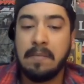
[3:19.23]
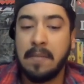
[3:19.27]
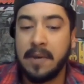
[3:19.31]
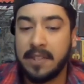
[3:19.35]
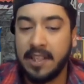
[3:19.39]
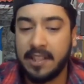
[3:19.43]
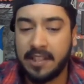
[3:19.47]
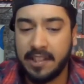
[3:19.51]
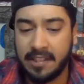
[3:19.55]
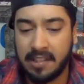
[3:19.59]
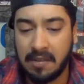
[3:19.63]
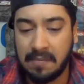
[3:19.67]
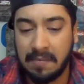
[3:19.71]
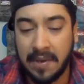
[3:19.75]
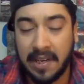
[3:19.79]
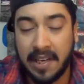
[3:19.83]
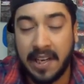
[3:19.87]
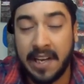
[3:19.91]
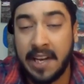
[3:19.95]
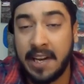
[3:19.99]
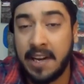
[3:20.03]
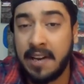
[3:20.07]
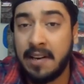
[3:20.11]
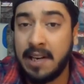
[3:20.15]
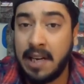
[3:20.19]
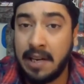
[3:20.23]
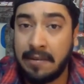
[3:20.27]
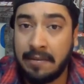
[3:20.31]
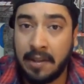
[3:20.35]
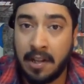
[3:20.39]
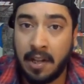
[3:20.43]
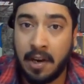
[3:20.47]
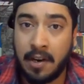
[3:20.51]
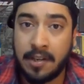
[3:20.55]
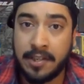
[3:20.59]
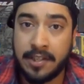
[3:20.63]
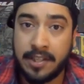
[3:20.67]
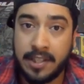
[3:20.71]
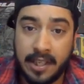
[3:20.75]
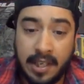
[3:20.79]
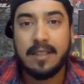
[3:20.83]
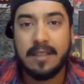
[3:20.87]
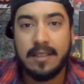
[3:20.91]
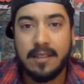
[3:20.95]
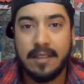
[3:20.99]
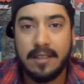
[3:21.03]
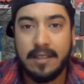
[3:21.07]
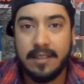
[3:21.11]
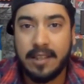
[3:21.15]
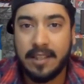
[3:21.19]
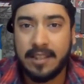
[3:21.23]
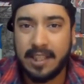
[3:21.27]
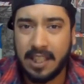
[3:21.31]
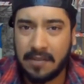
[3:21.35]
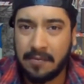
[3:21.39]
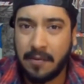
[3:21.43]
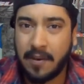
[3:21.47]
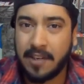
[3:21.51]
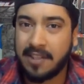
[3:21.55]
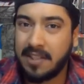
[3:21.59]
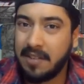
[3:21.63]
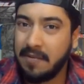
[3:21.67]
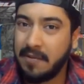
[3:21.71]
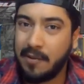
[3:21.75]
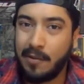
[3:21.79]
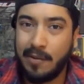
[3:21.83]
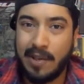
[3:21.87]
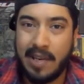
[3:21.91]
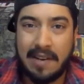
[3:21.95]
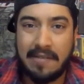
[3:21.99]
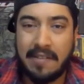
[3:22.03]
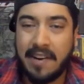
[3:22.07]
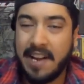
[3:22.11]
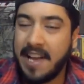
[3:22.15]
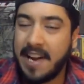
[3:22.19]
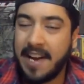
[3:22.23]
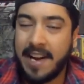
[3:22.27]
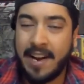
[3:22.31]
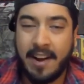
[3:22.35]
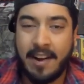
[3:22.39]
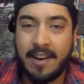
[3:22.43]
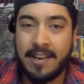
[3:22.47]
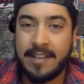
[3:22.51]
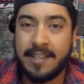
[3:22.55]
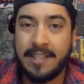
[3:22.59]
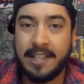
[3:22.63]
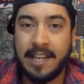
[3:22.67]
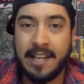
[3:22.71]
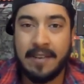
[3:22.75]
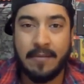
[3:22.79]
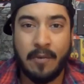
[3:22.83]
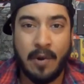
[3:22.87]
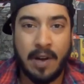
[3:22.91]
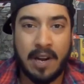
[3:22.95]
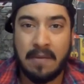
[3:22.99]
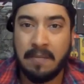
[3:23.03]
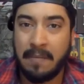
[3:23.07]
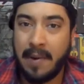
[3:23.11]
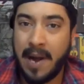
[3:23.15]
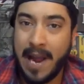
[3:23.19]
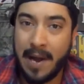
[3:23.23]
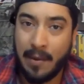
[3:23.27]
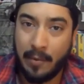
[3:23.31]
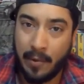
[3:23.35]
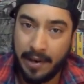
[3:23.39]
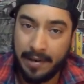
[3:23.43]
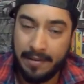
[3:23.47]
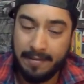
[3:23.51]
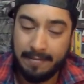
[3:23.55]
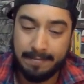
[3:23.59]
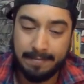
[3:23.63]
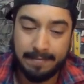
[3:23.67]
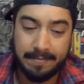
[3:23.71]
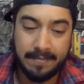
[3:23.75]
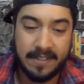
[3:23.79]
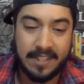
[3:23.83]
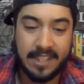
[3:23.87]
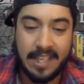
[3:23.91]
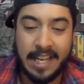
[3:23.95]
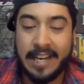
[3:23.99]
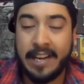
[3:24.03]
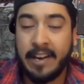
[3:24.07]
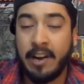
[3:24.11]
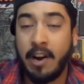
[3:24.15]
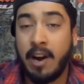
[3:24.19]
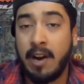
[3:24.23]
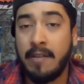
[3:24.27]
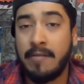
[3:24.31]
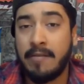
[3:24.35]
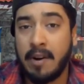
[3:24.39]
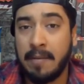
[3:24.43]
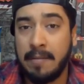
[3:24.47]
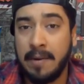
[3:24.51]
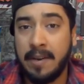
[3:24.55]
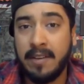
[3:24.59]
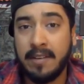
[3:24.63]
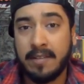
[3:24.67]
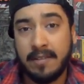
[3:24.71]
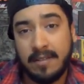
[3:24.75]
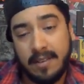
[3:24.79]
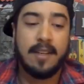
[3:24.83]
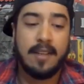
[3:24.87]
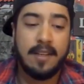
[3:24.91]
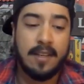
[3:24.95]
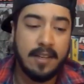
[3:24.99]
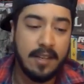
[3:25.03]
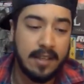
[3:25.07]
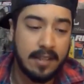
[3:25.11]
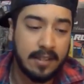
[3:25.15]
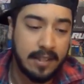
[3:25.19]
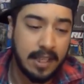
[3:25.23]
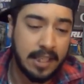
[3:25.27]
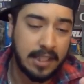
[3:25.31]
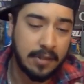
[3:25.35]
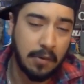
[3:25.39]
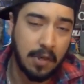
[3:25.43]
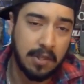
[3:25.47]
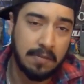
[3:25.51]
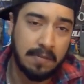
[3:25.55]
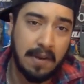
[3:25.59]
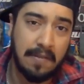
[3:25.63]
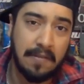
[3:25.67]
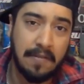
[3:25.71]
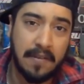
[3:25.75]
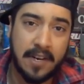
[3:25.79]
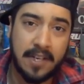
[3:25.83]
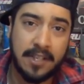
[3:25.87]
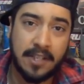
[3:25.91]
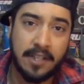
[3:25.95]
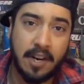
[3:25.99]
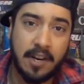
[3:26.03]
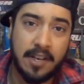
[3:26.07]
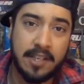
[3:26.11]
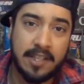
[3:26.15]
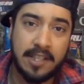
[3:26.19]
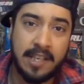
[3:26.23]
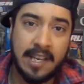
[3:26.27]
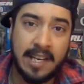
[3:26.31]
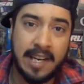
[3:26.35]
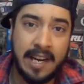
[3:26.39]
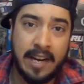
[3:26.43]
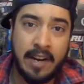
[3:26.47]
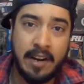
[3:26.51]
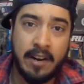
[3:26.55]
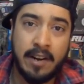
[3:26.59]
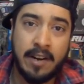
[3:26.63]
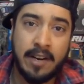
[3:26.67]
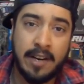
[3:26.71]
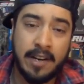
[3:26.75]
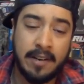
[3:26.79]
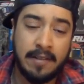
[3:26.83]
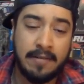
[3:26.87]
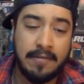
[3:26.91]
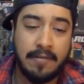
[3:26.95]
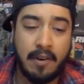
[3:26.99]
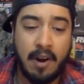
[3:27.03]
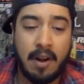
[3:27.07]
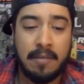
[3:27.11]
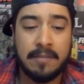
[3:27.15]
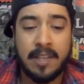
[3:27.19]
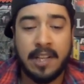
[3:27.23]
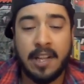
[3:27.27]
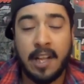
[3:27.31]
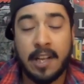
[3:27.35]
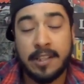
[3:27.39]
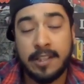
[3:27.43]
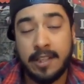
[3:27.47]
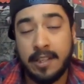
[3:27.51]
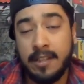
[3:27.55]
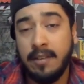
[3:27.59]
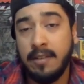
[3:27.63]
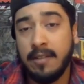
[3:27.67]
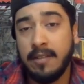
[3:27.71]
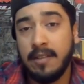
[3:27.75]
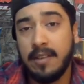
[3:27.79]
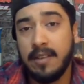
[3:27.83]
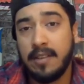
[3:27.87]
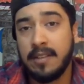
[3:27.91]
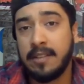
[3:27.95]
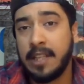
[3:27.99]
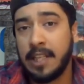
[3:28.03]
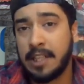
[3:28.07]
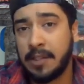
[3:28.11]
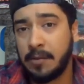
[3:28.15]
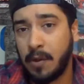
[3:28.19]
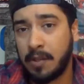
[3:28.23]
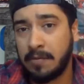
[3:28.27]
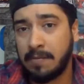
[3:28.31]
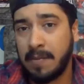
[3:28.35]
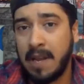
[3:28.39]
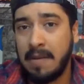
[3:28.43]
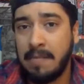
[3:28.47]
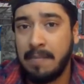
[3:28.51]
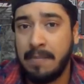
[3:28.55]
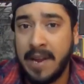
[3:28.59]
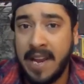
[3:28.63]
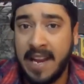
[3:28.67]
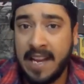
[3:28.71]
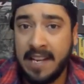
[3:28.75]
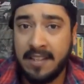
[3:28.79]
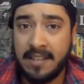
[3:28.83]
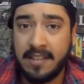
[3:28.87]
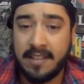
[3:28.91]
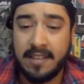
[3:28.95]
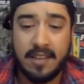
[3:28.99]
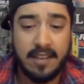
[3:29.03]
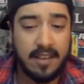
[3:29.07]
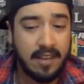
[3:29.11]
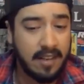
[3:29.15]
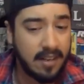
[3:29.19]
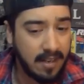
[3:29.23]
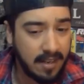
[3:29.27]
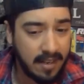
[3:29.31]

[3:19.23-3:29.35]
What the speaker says: But this is a beginner level RC. This is for someone who never had an RC and want to buy one and learn from it. This was my first RC and I learned it from the Luctan. This was my base.